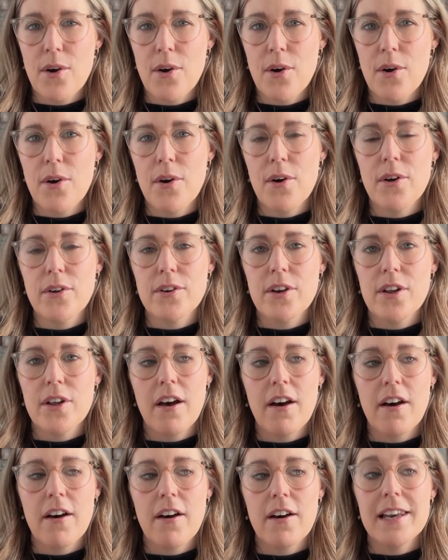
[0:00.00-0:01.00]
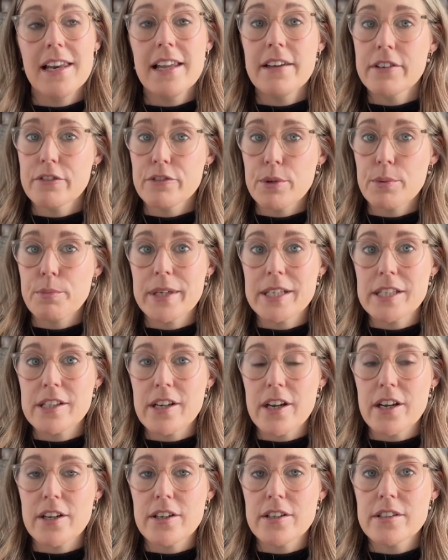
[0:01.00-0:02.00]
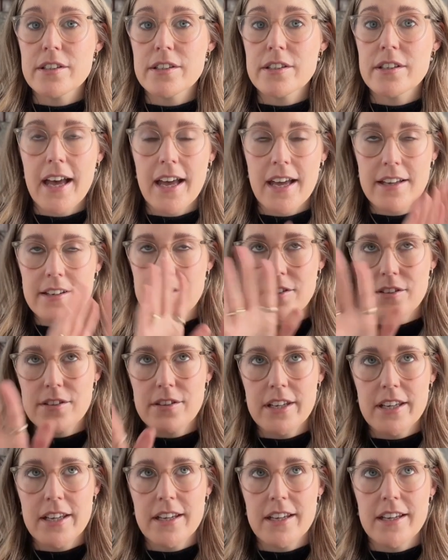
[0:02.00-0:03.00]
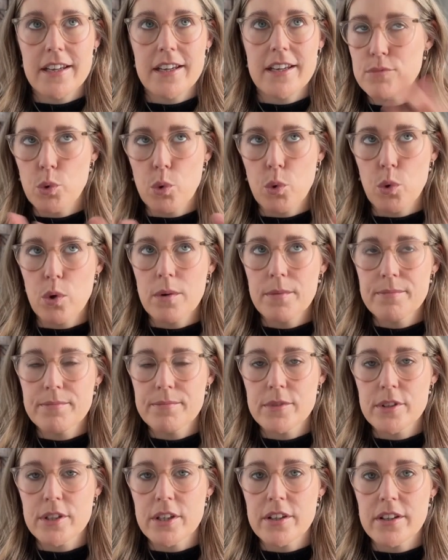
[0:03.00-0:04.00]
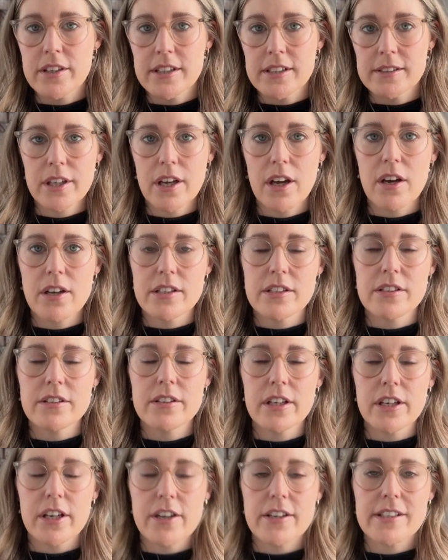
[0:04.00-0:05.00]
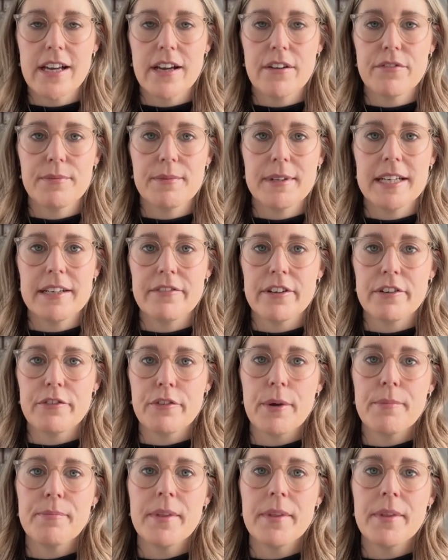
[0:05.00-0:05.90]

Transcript: on our living room windows and the door to the garden that goes out from the living room,